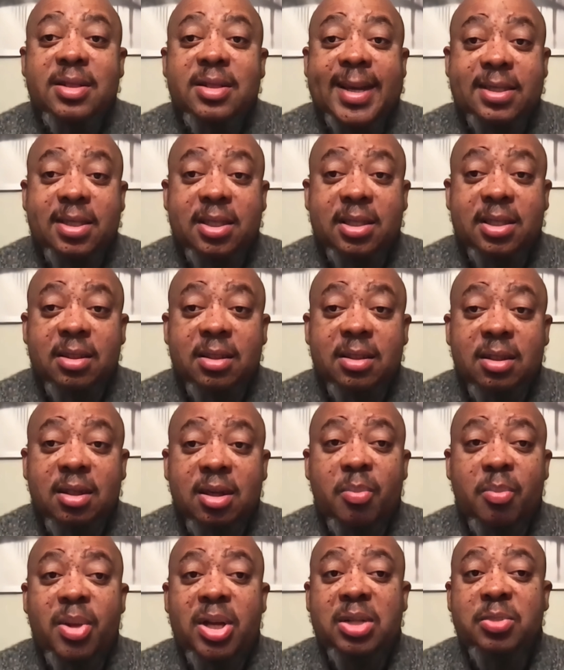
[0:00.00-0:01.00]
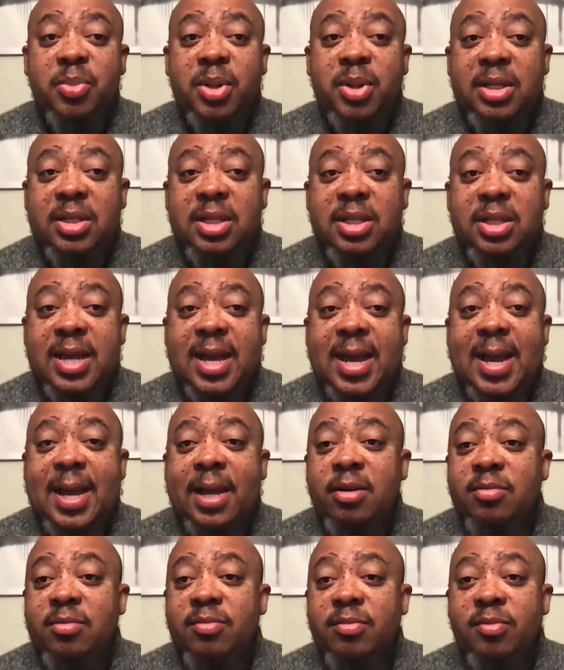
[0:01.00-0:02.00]
testing the compatibility
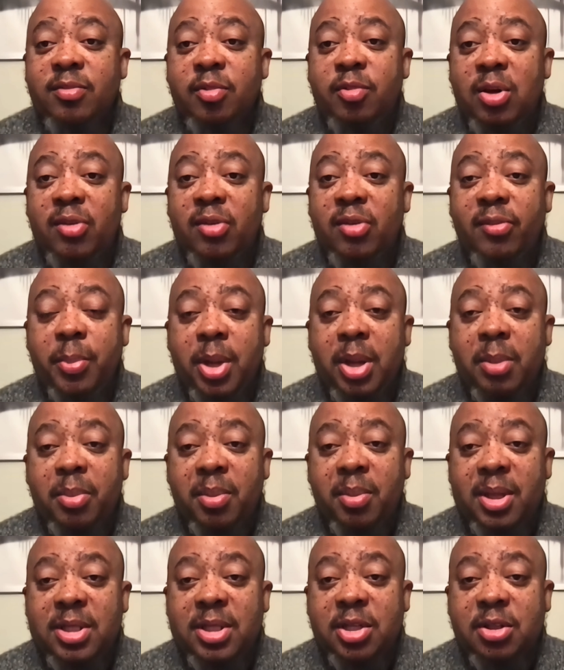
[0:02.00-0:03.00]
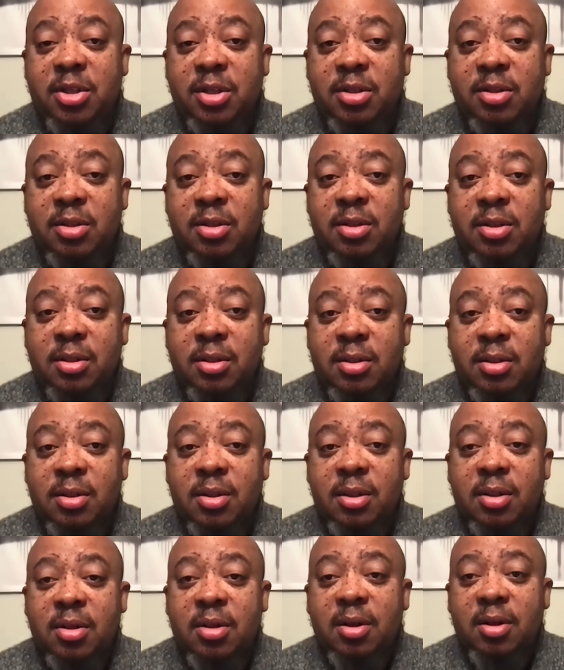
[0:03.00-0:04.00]
ahead of full implementation
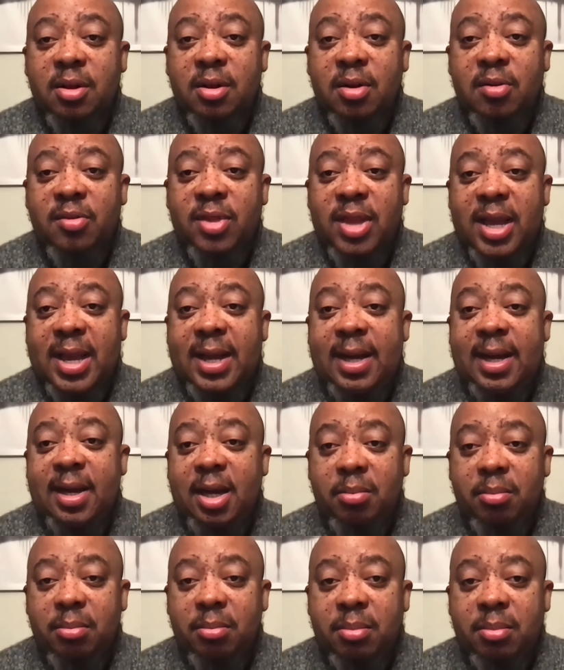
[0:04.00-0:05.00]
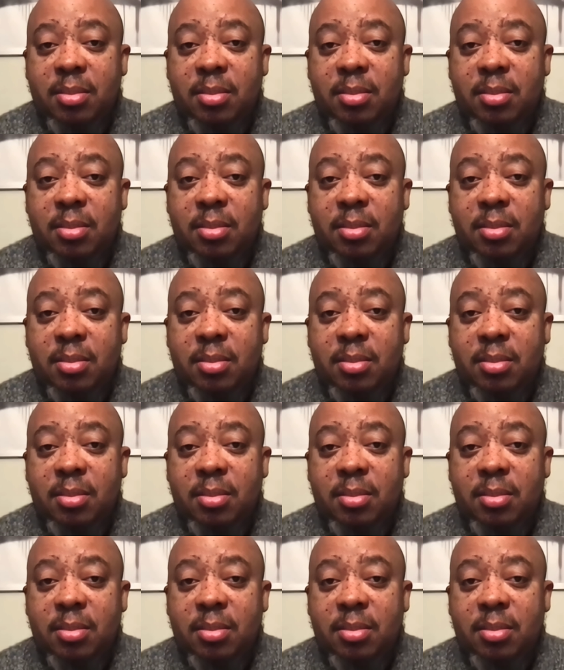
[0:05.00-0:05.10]
of the LLM